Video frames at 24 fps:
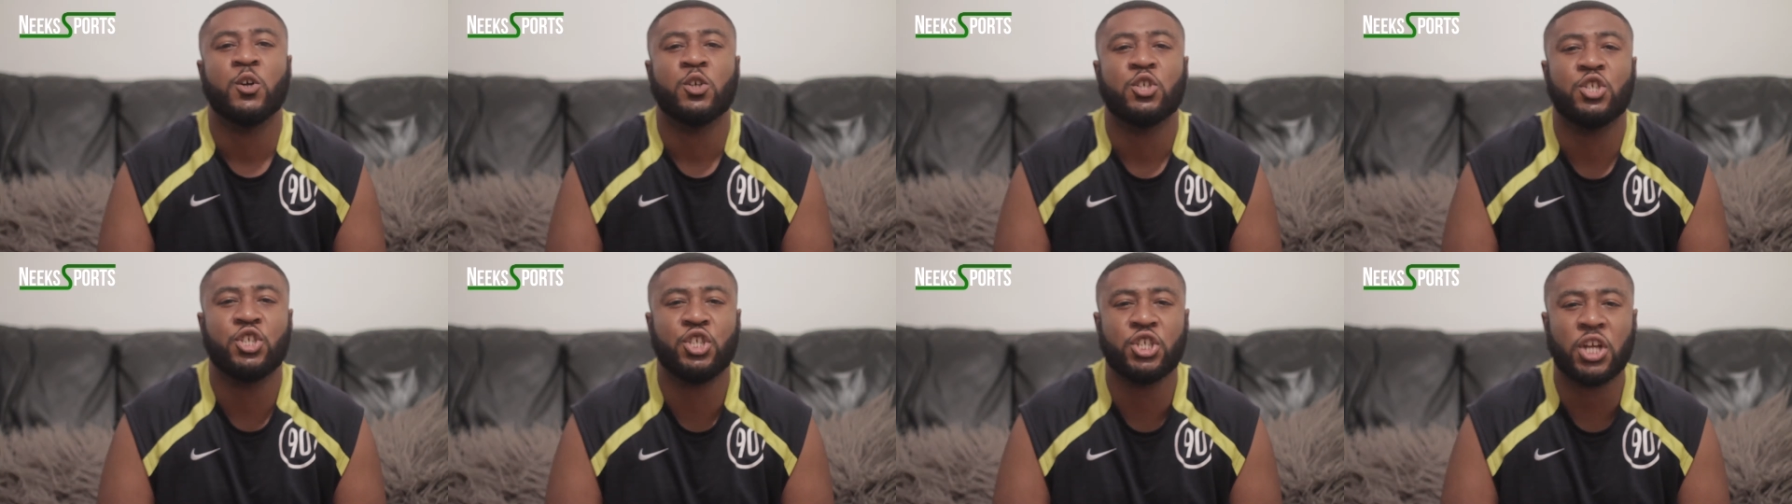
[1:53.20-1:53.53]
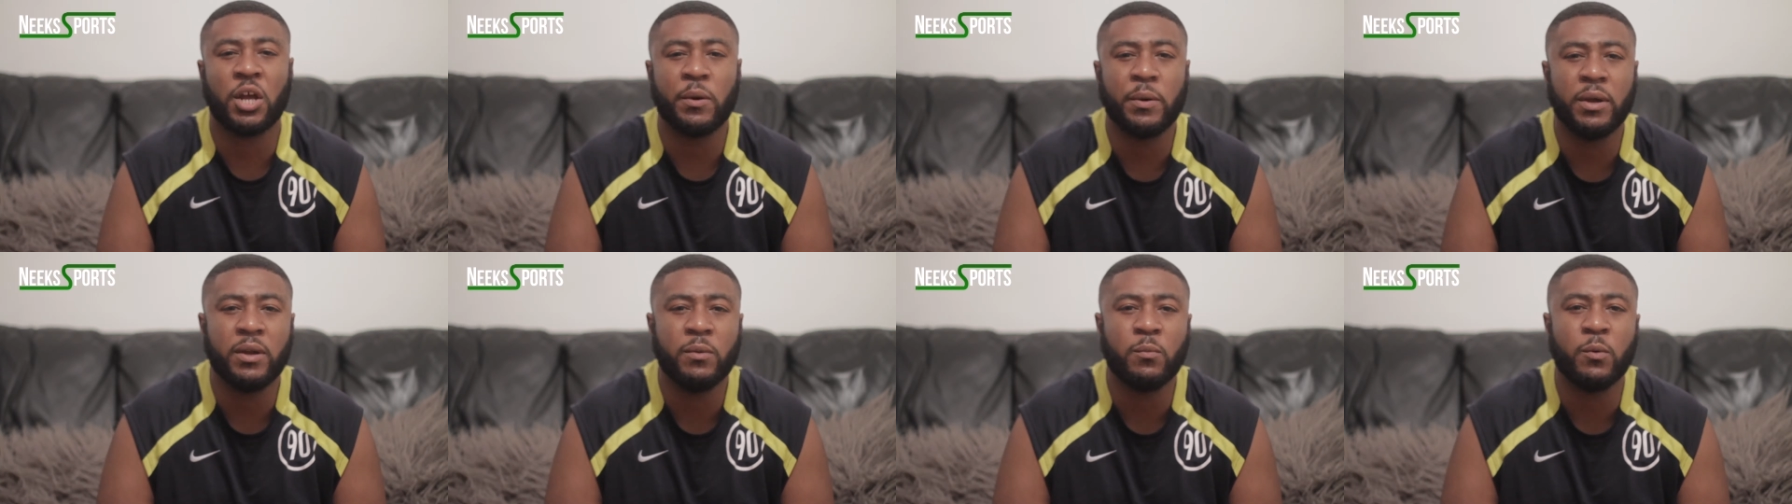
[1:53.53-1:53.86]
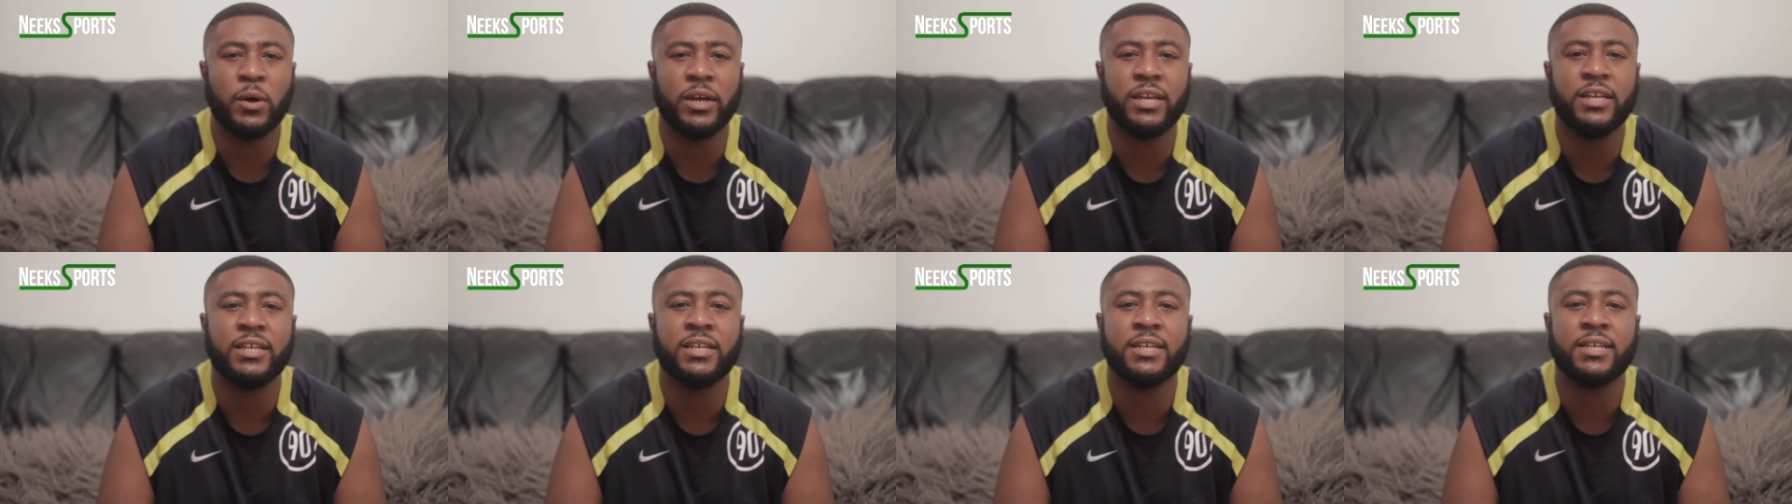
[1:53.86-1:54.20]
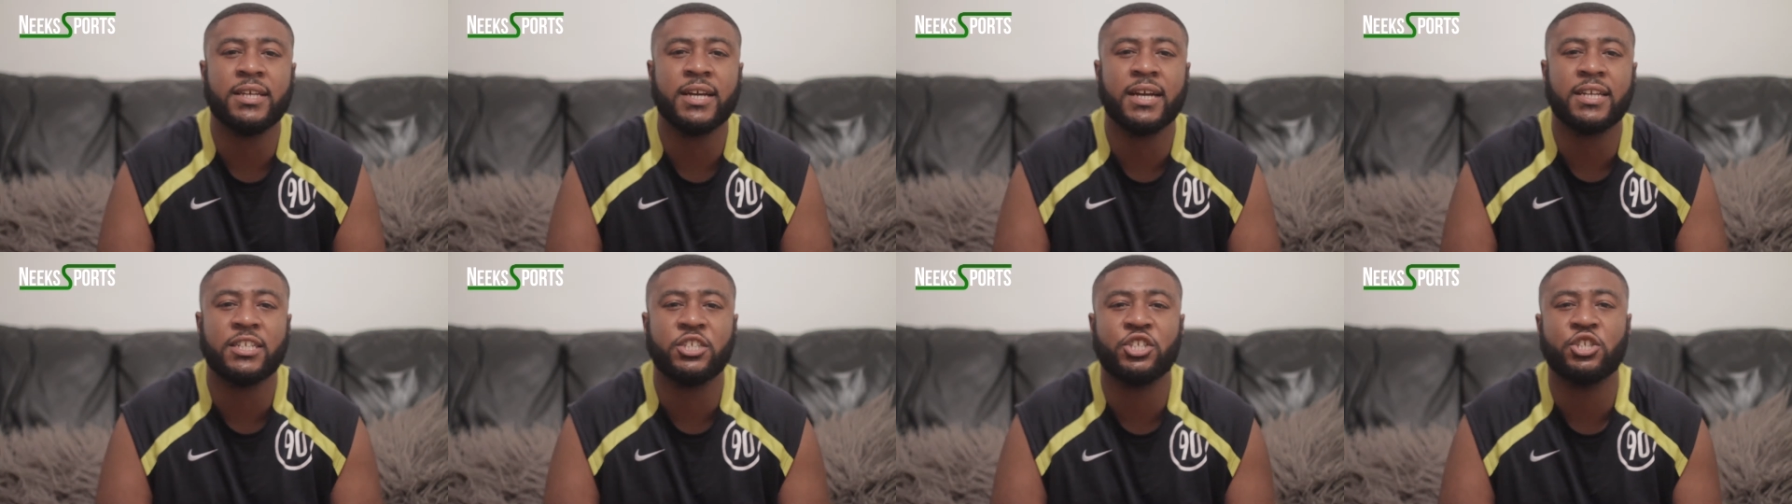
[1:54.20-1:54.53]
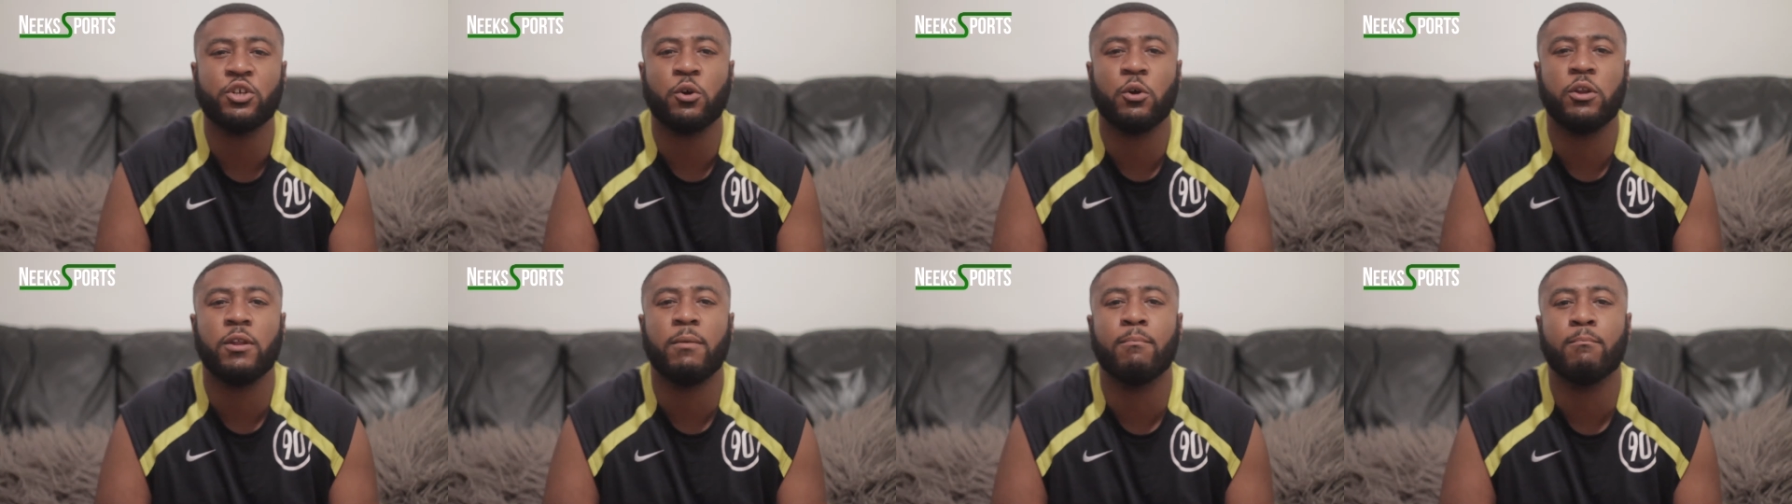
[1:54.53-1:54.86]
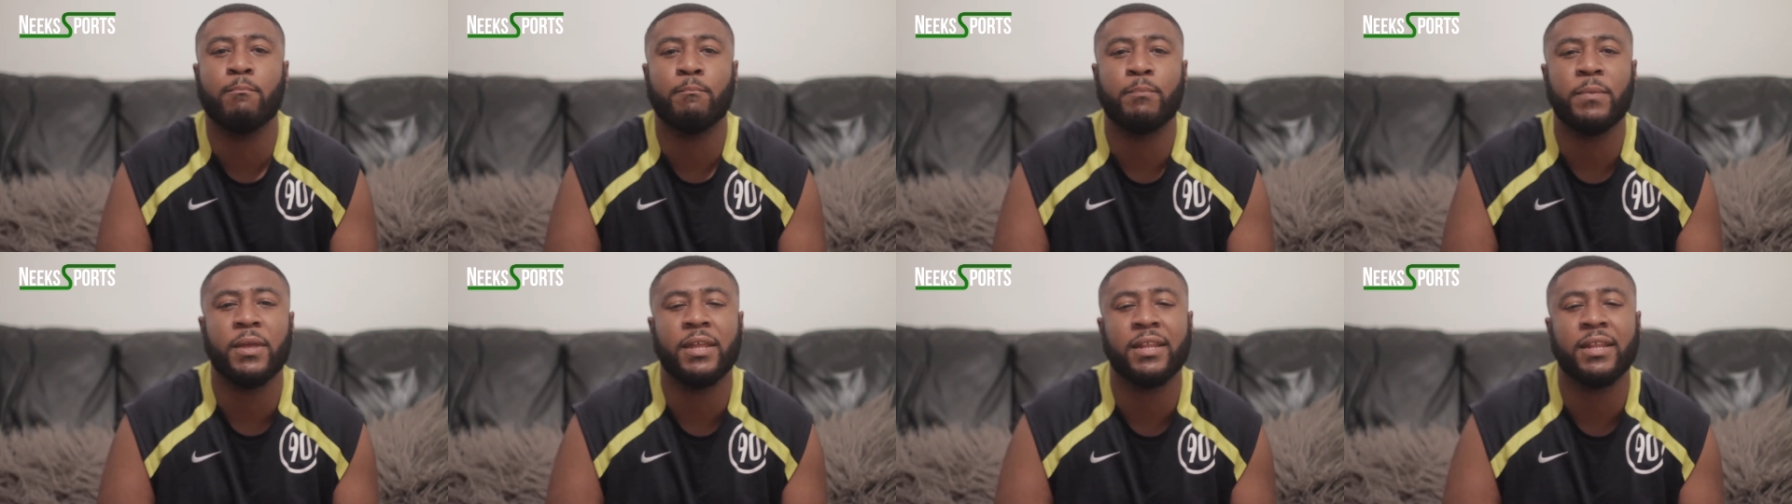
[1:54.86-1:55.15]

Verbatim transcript: Showing what he has showed him